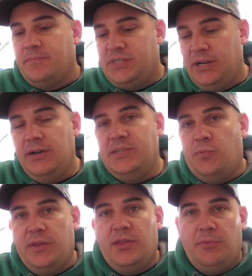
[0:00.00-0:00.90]
series
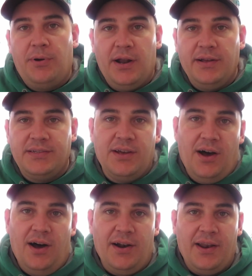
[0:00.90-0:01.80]
with their products
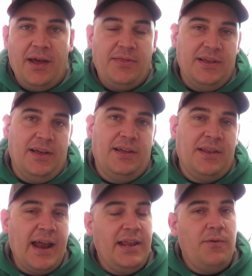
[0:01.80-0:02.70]
on the
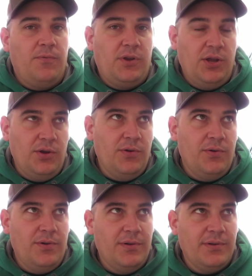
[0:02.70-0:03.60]

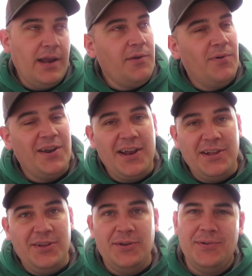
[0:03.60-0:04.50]
91,
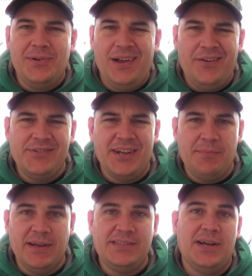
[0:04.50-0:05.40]
92, I always get it
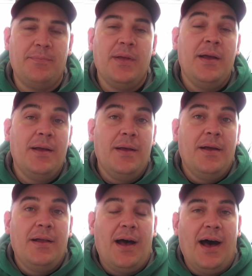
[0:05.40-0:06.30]
mixed up,
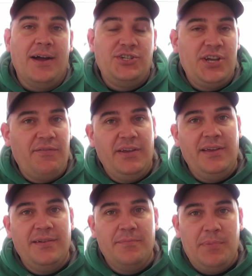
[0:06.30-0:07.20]

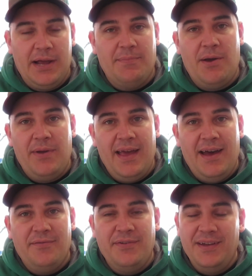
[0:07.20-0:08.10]
Chevy pickup that we
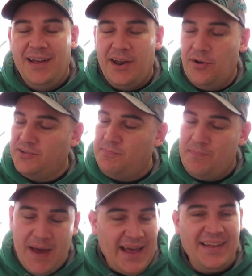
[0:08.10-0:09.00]
have. I know it's
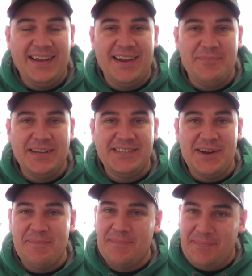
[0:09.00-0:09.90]
bad that I get it mixed
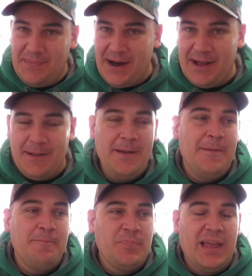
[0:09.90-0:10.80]
up, but
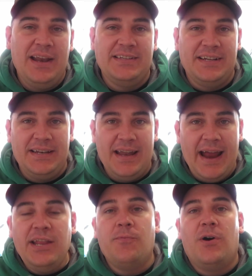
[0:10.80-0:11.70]
it is a
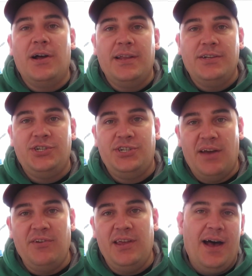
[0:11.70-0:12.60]
91
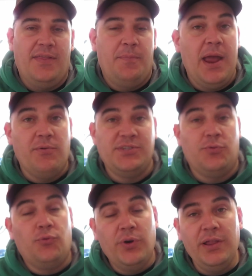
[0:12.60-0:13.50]
Chevy. The paint was
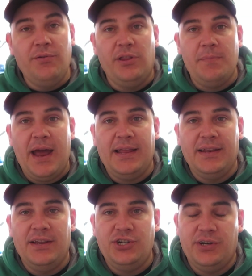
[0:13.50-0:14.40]
in really bad
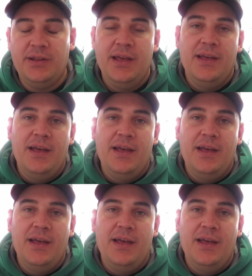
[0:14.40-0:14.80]
condition,